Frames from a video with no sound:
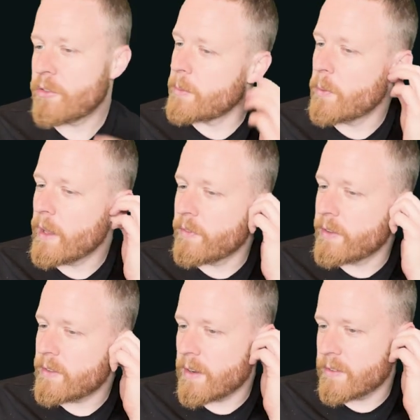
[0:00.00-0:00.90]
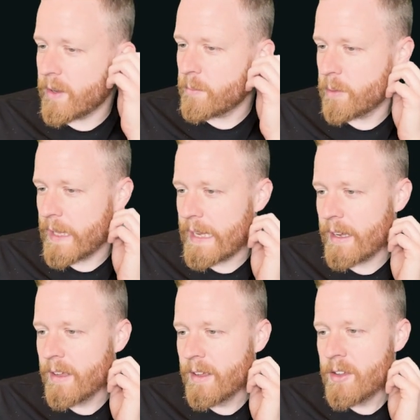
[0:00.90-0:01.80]
be relevant is I am
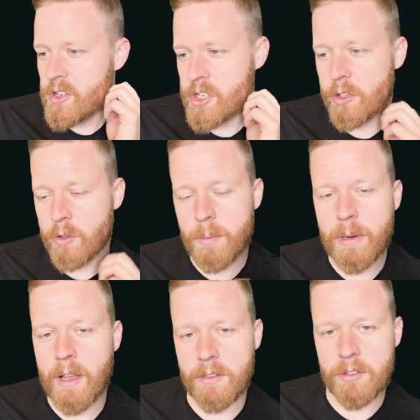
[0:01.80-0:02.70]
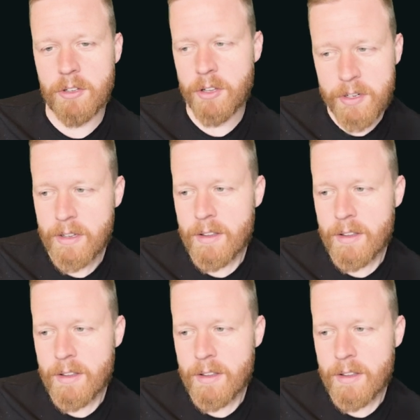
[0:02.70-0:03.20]
playing Shieldred because it's good.